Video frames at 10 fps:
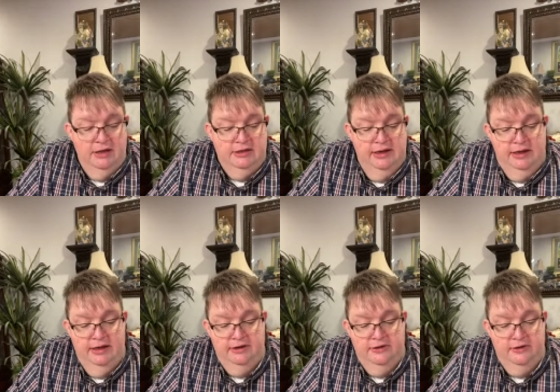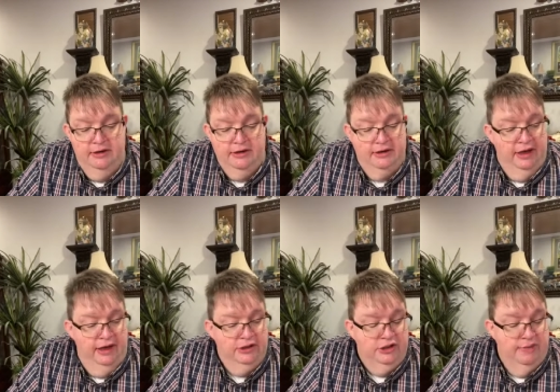to enter into
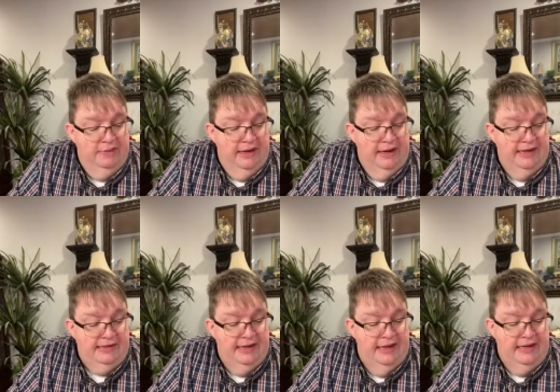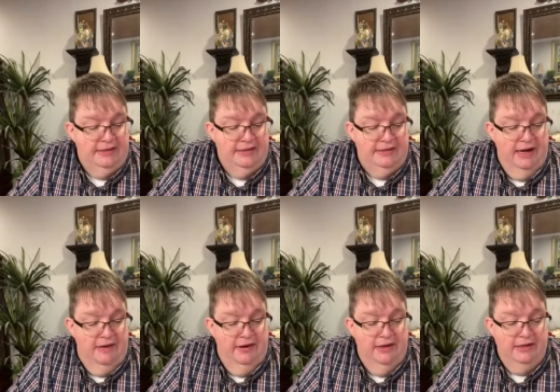Egypt, that he said unto
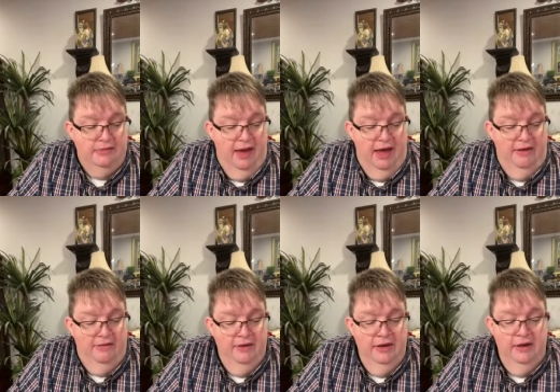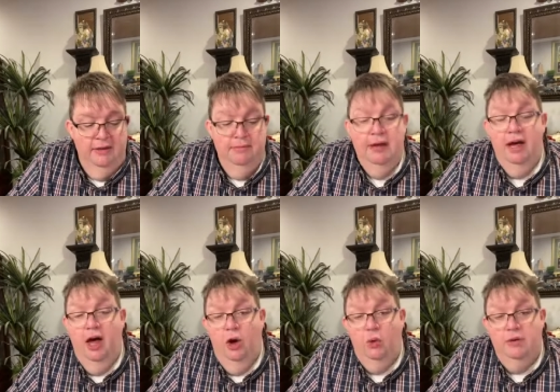Sarah his wife,
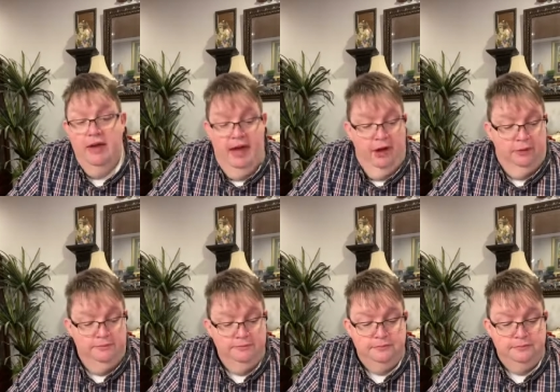Behold now,